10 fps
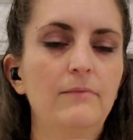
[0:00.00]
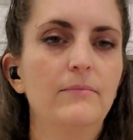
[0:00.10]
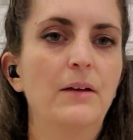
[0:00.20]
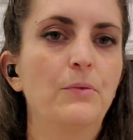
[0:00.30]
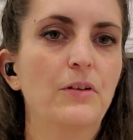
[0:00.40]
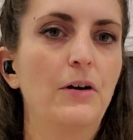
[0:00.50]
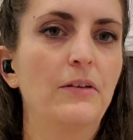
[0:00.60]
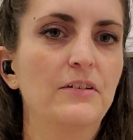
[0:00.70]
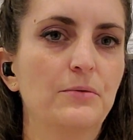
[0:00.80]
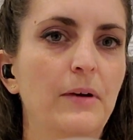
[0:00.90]
And with all
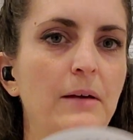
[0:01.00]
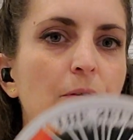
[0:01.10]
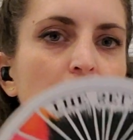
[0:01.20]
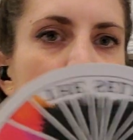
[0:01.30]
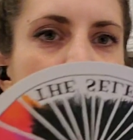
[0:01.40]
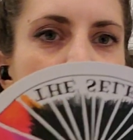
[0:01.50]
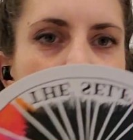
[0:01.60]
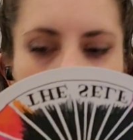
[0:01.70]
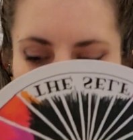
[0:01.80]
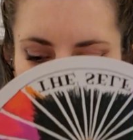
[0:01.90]
this rainbow energy of
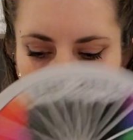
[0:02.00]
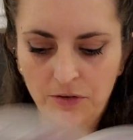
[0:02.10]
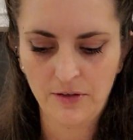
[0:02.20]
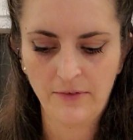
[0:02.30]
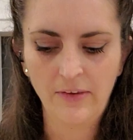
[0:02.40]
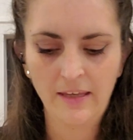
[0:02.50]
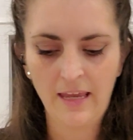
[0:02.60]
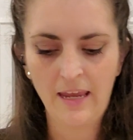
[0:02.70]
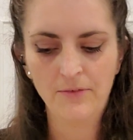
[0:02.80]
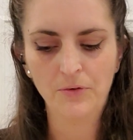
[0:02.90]
self, we also have the
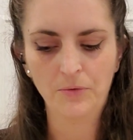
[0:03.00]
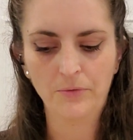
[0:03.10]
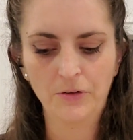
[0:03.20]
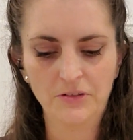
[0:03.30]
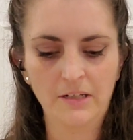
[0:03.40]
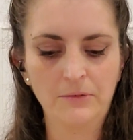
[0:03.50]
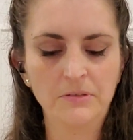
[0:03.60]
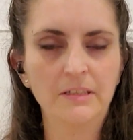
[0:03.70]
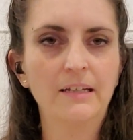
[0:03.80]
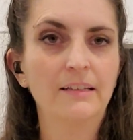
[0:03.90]
cave in reverse, and I was
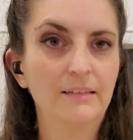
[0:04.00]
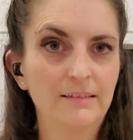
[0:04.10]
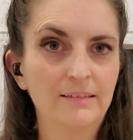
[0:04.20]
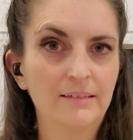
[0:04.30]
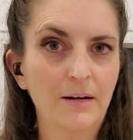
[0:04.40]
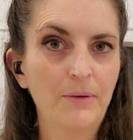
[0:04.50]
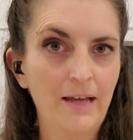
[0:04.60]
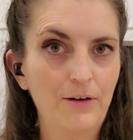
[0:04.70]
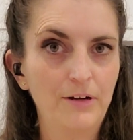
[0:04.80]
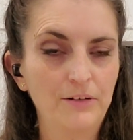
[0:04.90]
getting this coming
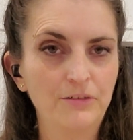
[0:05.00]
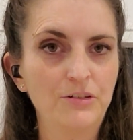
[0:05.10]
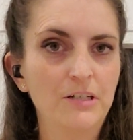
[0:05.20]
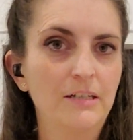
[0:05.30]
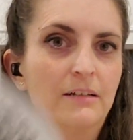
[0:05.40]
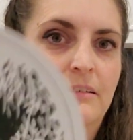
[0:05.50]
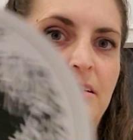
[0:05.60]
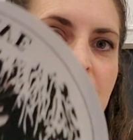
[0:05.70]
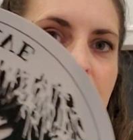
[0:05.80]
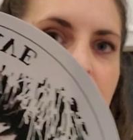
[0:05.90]
out energy,
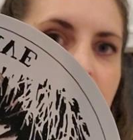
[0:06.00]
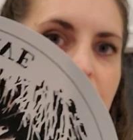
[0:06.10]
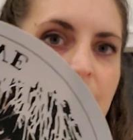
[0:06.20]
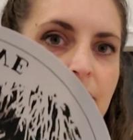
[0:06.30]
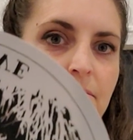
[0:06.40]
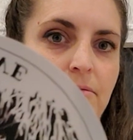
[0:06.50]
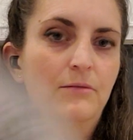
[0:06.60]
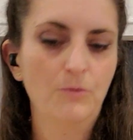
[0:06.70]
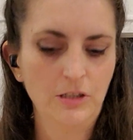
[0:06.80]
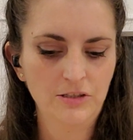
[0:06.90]

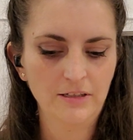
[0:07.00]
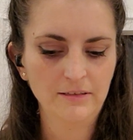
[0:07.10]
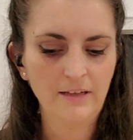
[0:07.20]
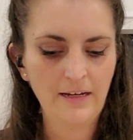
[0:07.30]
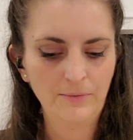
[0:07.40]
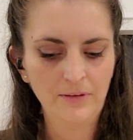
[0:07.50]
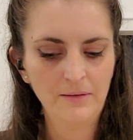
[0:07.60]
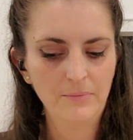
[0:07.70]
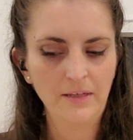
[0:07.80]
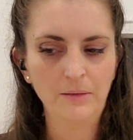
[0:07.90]
which does align with
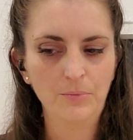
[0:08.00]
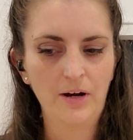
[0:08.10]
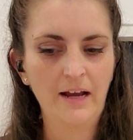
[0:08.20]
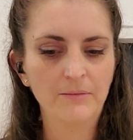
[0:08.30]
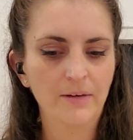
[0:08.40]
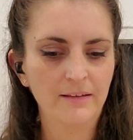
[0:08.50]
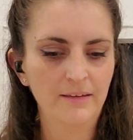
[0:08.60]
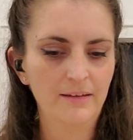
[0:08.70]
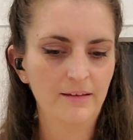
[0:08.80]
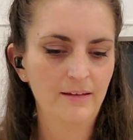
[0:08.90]
it being Pride
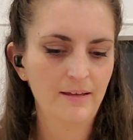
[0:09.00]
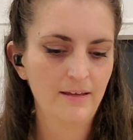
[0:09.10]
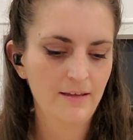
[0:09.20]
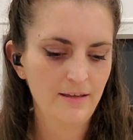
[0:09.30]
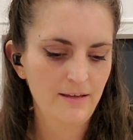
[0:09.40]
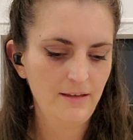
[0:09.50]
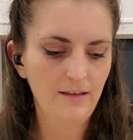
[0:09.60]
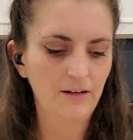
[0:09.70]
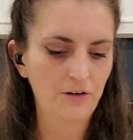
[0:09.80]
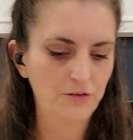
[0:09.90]
Month
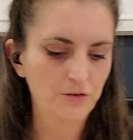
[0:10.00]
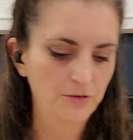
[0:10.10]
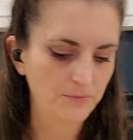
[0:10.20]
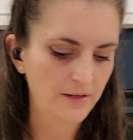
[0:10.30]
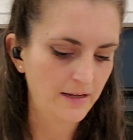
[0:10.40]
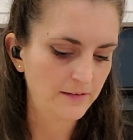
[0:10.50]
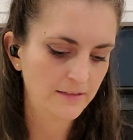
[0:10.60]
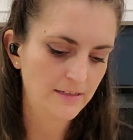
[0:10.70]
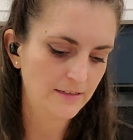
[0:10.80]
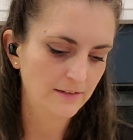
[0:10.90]
in our current
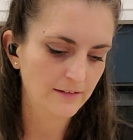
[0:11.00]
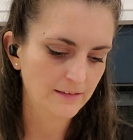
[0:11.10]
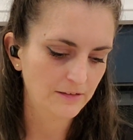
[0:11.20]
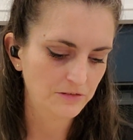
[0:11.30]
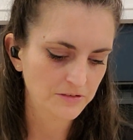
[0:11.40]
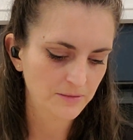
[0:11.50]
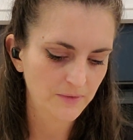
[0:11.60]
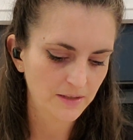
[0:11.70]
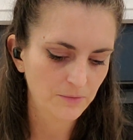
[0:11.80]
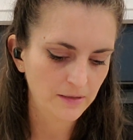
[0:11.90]
reality here. And there's
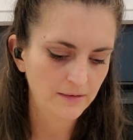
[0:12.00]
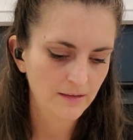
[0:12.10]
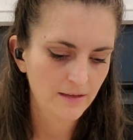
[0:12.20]
something with,